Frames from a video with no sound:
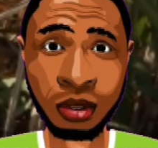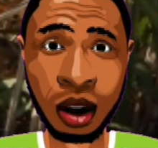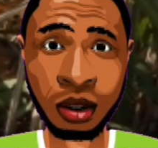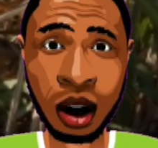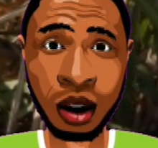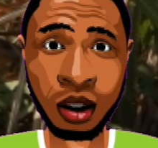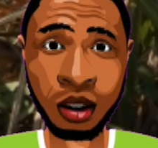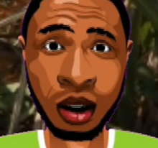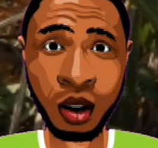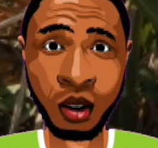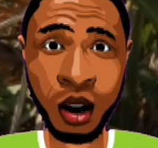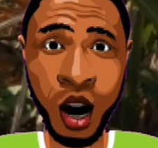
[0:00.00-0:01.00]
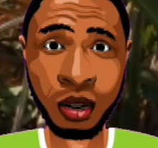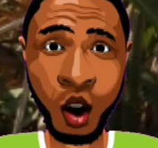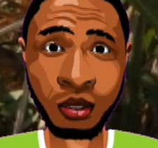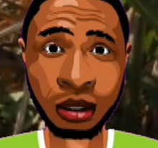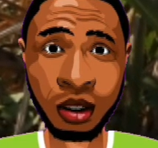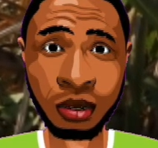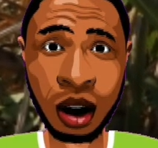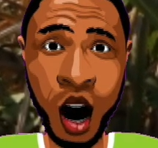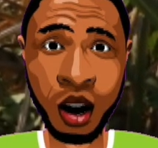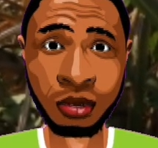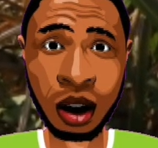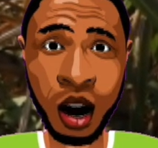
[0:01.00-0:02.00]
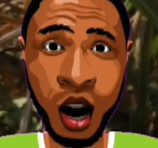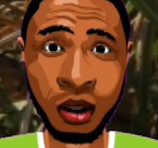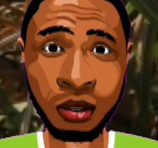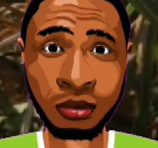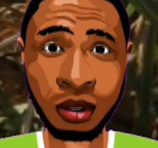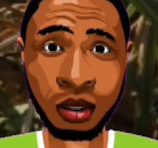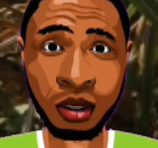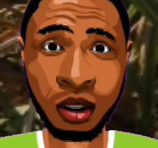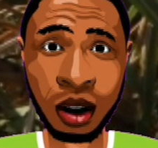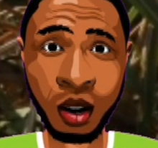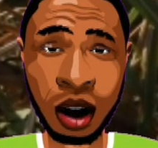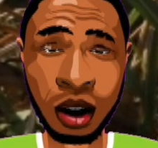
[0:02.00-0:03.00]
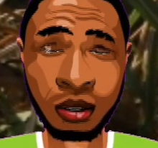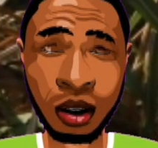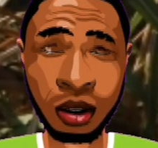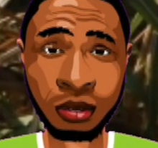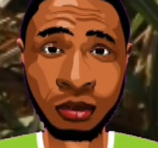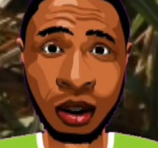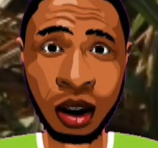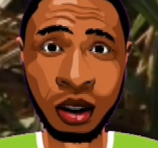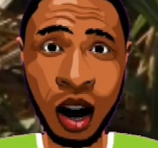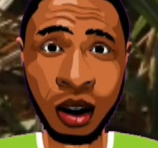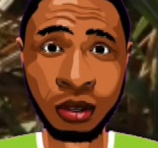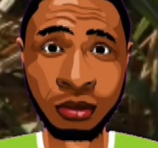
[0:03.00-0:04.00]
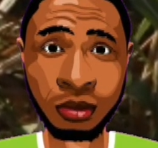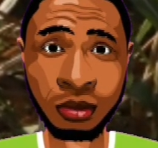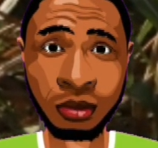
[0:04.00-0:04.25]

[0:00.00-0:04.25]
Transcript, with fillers: This will generate 1.2 million naira in rental income annually.